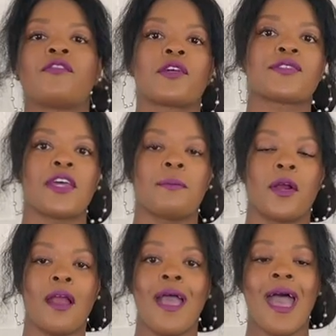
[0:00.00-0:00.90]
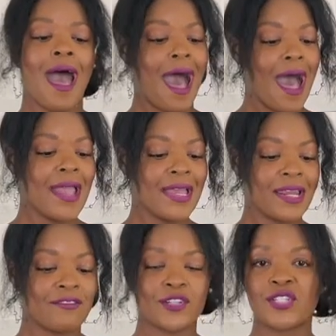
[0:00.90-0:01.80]
the first summer I
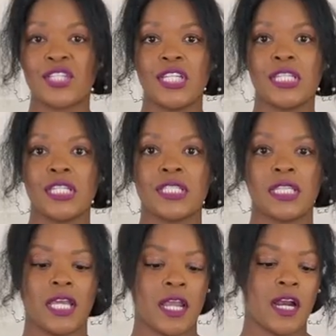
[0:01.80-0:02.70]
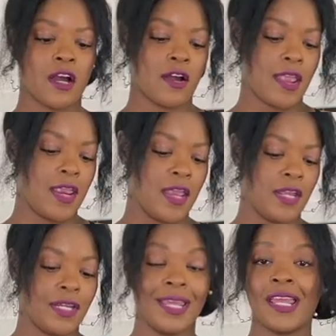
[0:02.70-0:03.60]
had ever seen this there
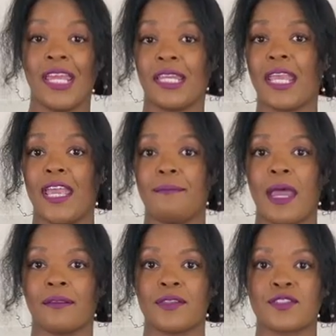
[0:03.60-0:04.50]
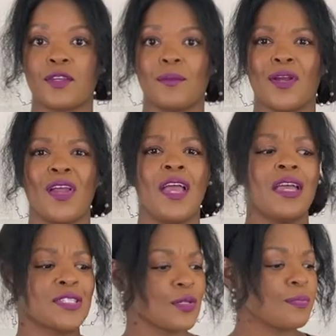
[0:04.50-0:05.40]
and it came back this summer.
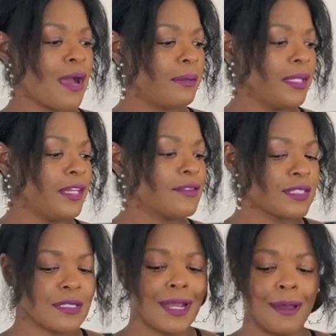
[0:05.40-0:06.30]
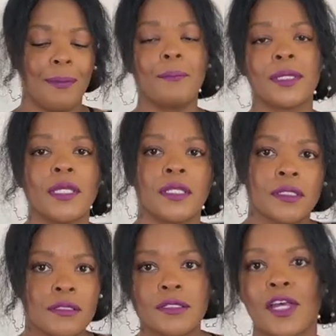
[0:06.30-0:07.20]
So it's probably leaving since I got pumpkin
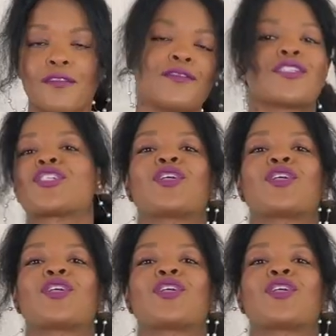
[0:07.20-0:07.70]
stuff